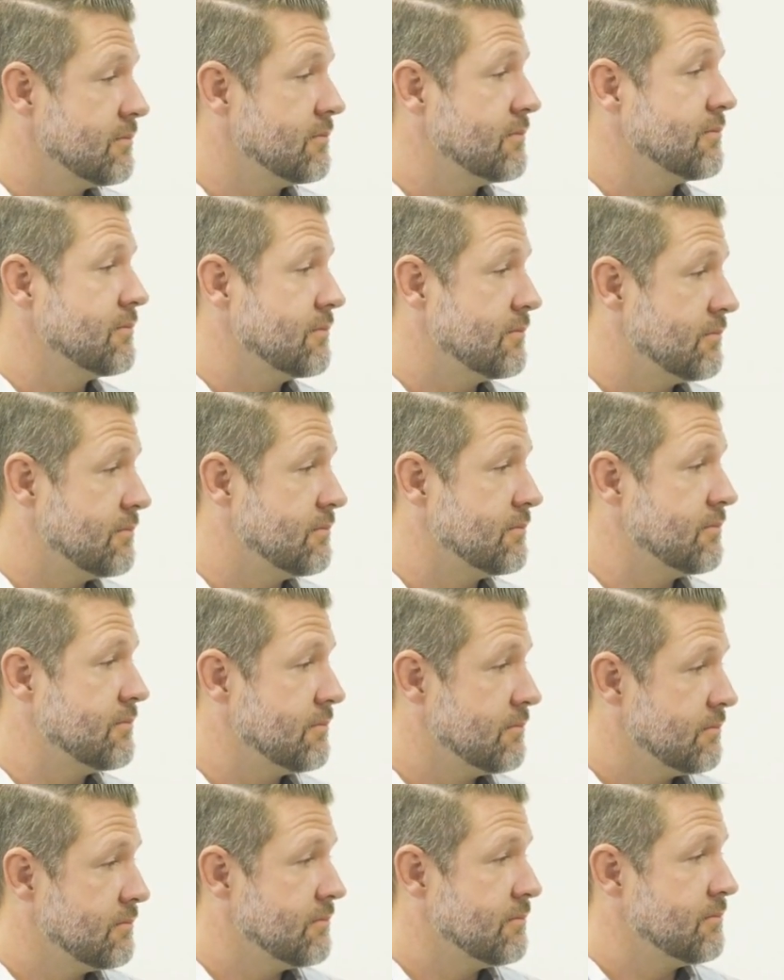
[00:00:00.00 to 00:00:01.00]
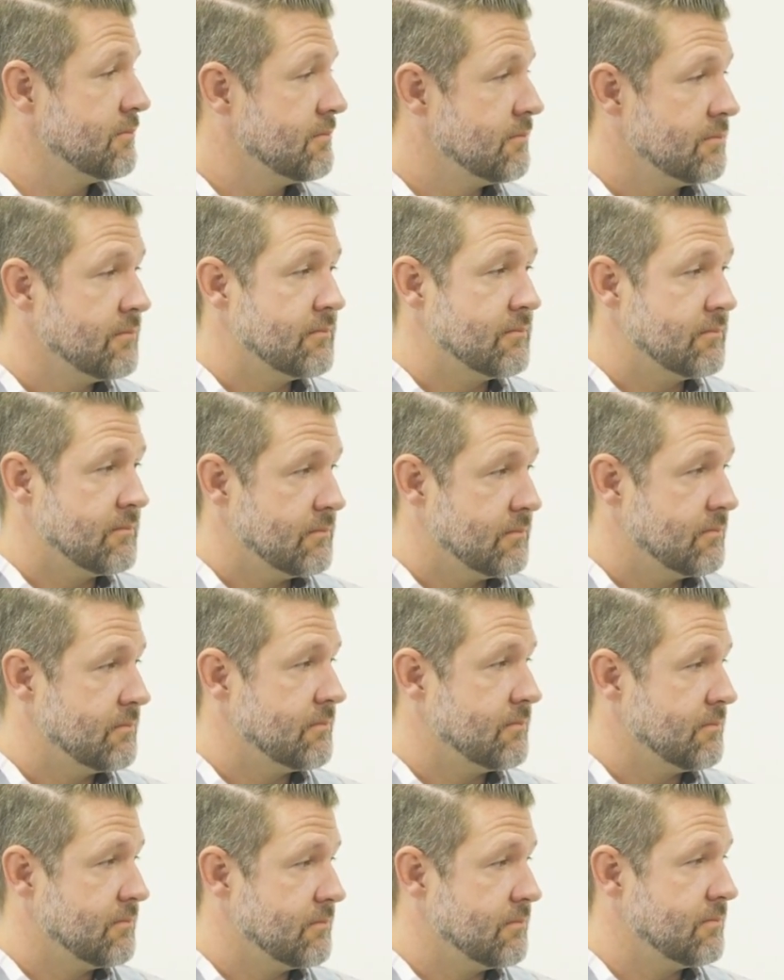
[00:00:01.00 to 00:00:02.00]

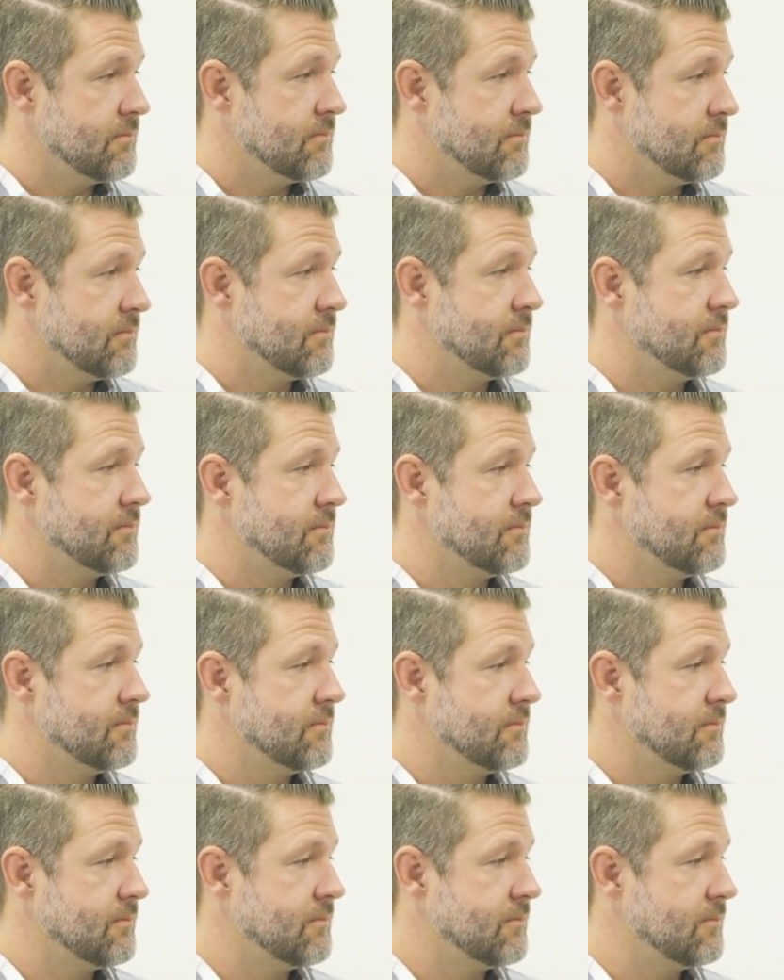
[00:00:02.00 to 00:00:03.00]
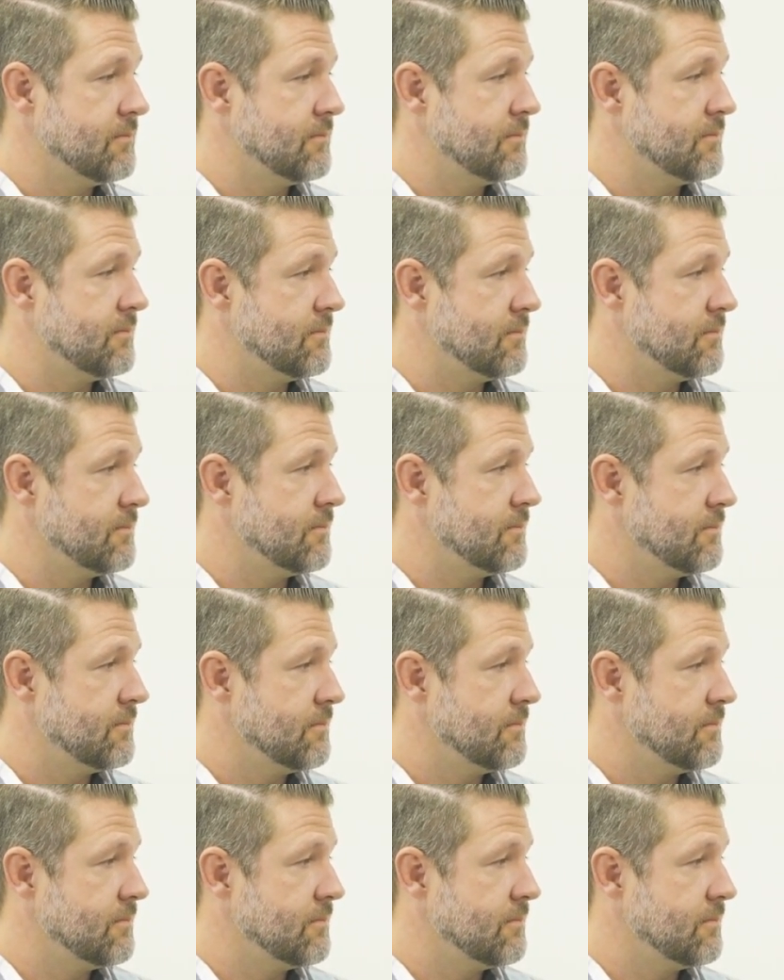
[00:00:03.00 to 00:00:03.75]
No words are spoken by the person on screen.